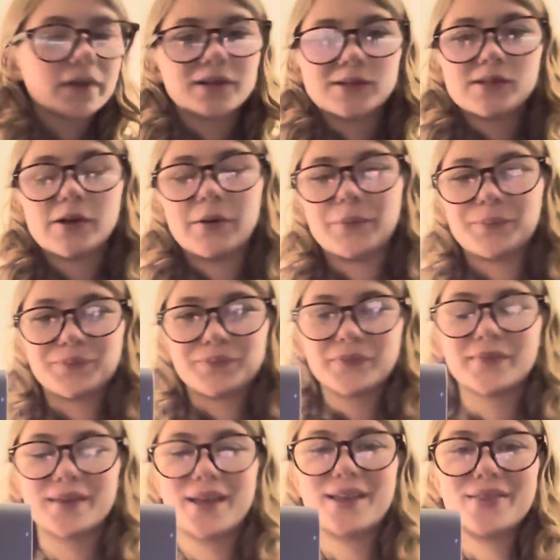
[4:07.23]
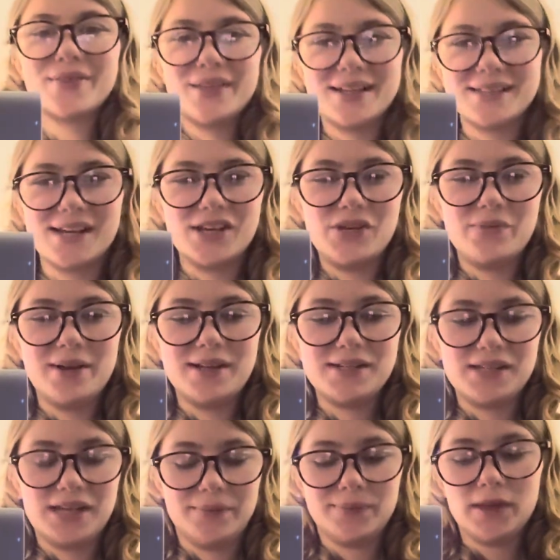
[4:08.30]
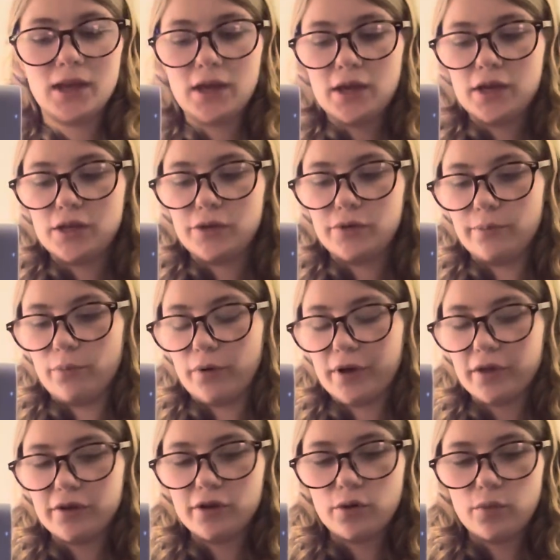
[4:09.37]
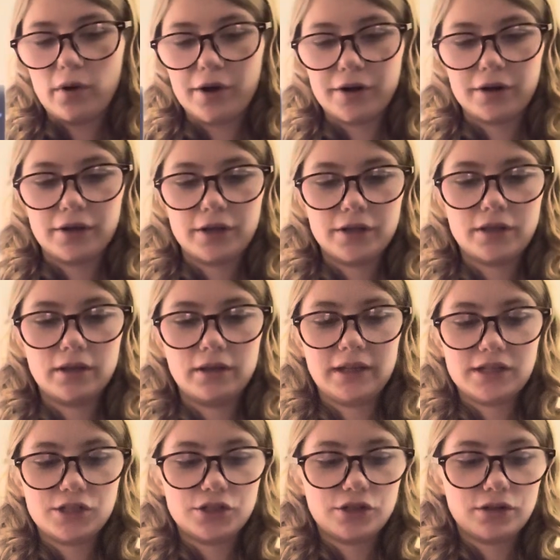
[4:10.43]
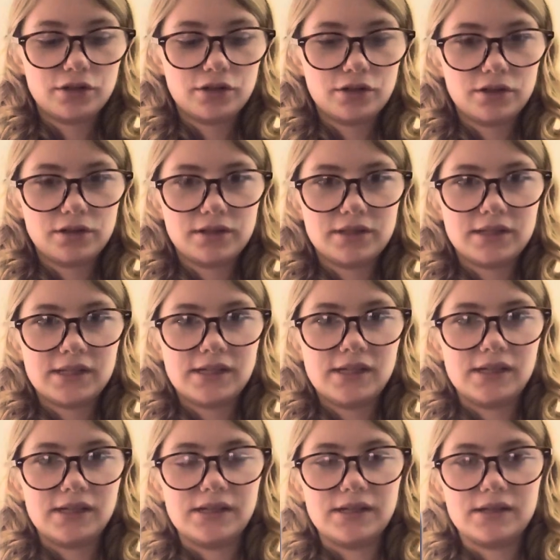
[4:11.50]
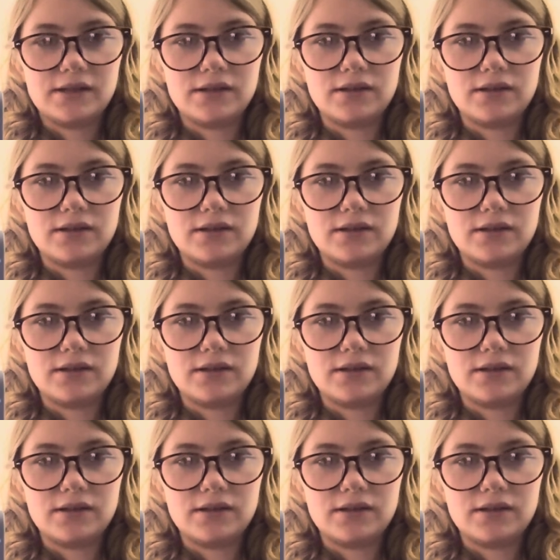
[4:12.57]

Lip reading: So, that's how you make tea. You boil your water, you let your tea